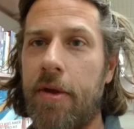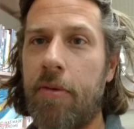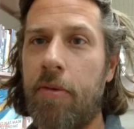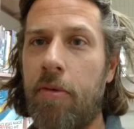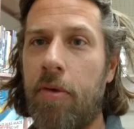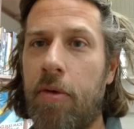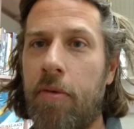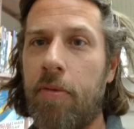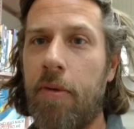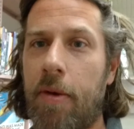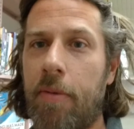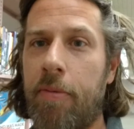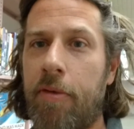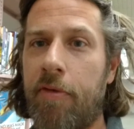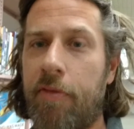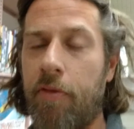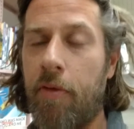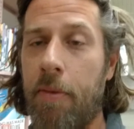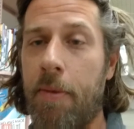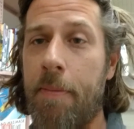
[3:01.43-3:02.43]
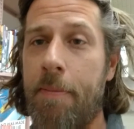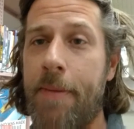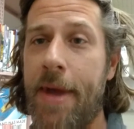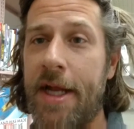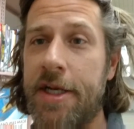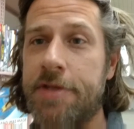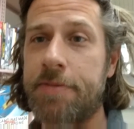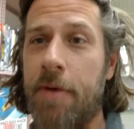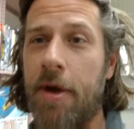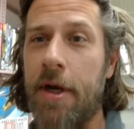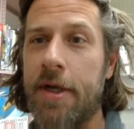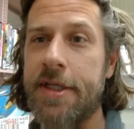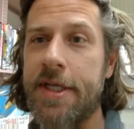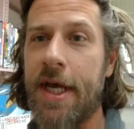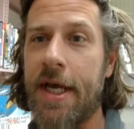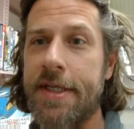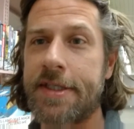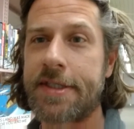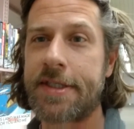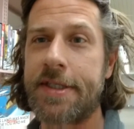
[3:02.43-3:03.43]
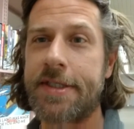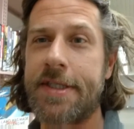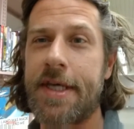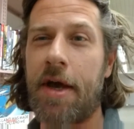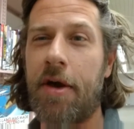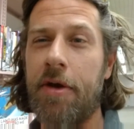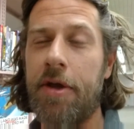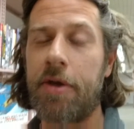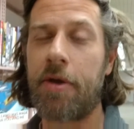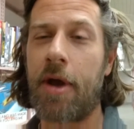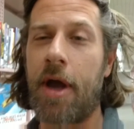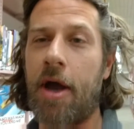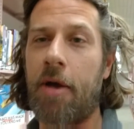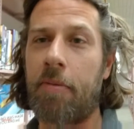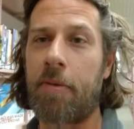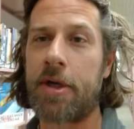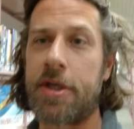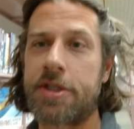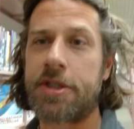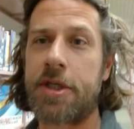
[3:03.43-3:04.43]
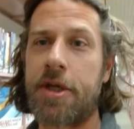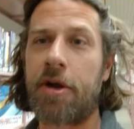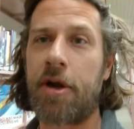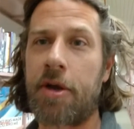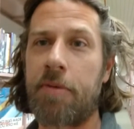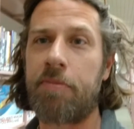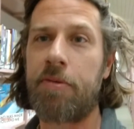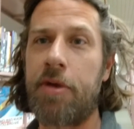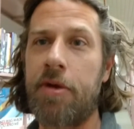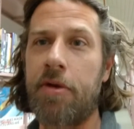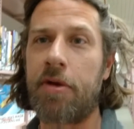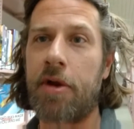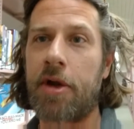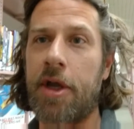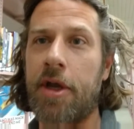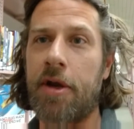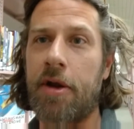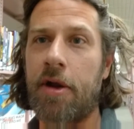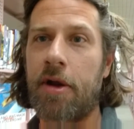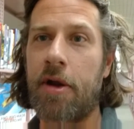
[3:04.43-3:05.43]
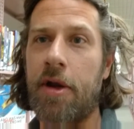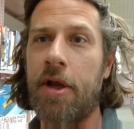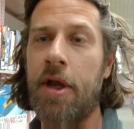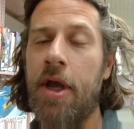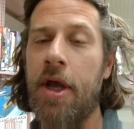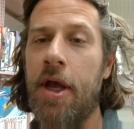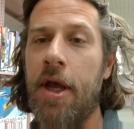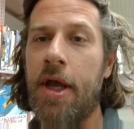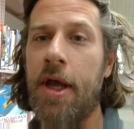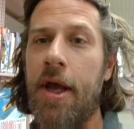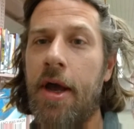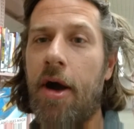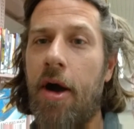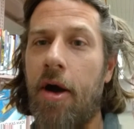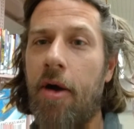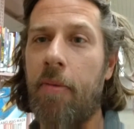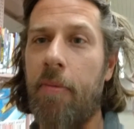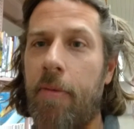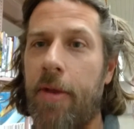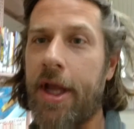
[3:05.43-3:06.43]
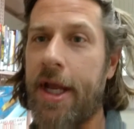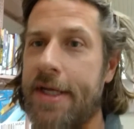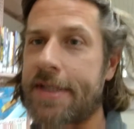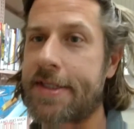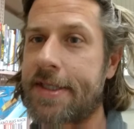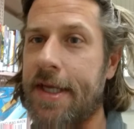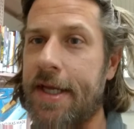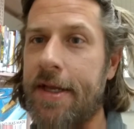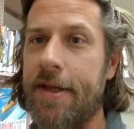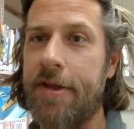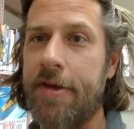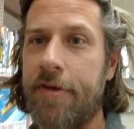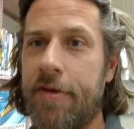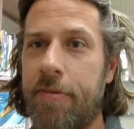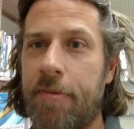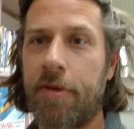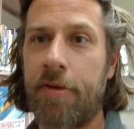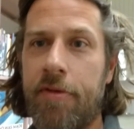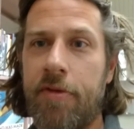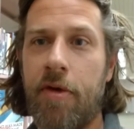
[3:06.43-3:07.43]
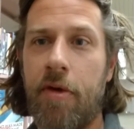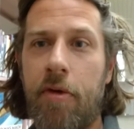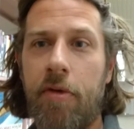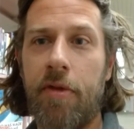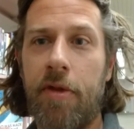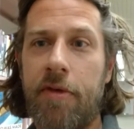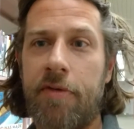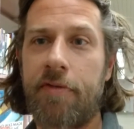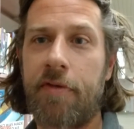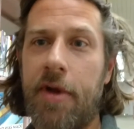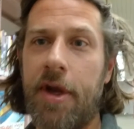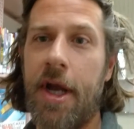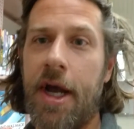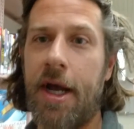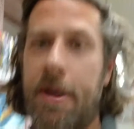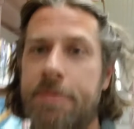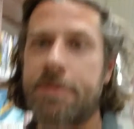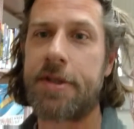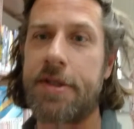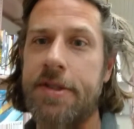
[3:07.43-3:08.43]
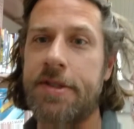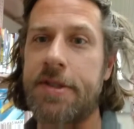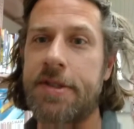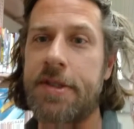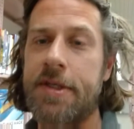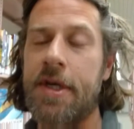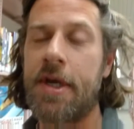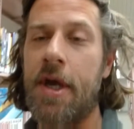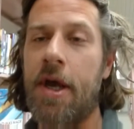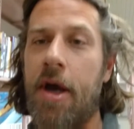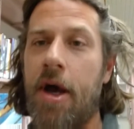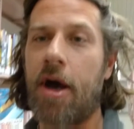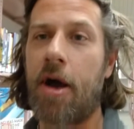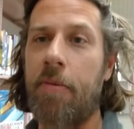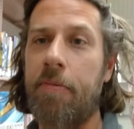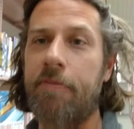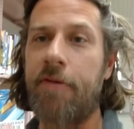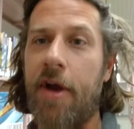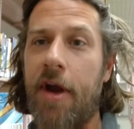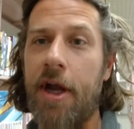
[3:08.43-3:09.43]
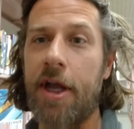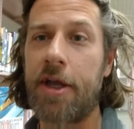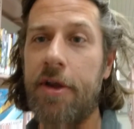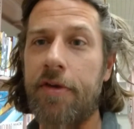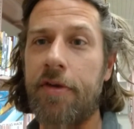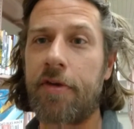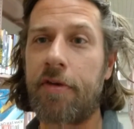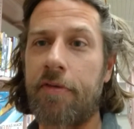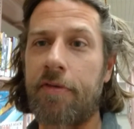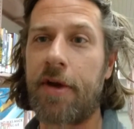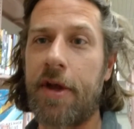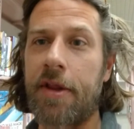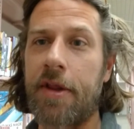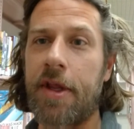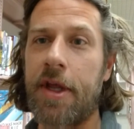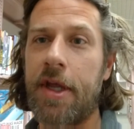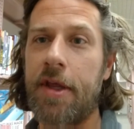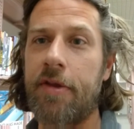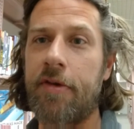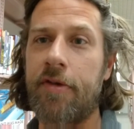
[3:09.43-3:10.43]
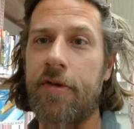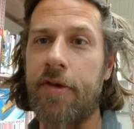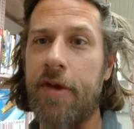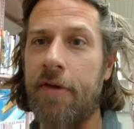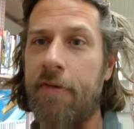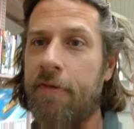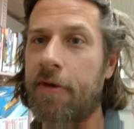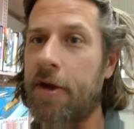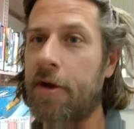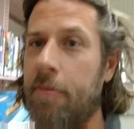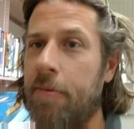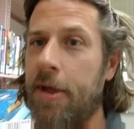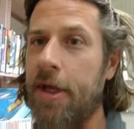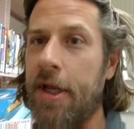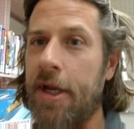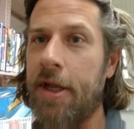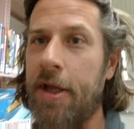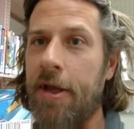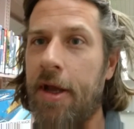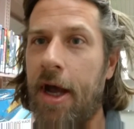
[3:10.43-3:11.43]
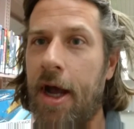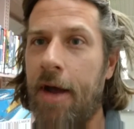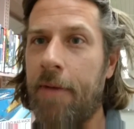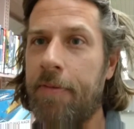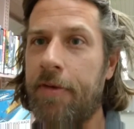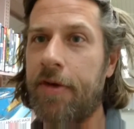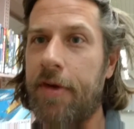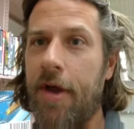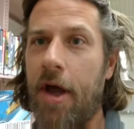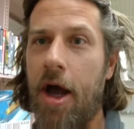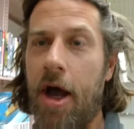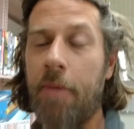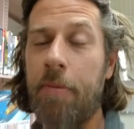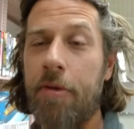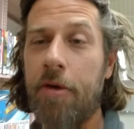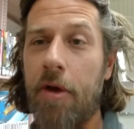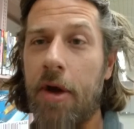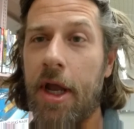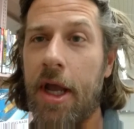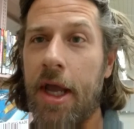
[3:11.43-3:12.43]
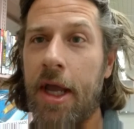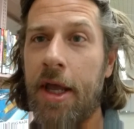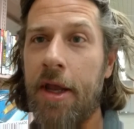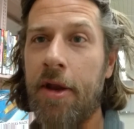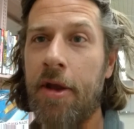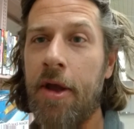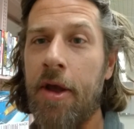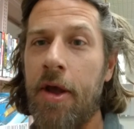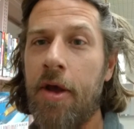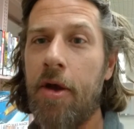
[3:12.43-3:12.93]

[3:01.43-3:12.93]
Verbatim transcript: will perform a benchmark test to tell you how much your computer can earn. Um, like I said, these are both totally free options, um, very user friendly. There's never going to be any option to upgrade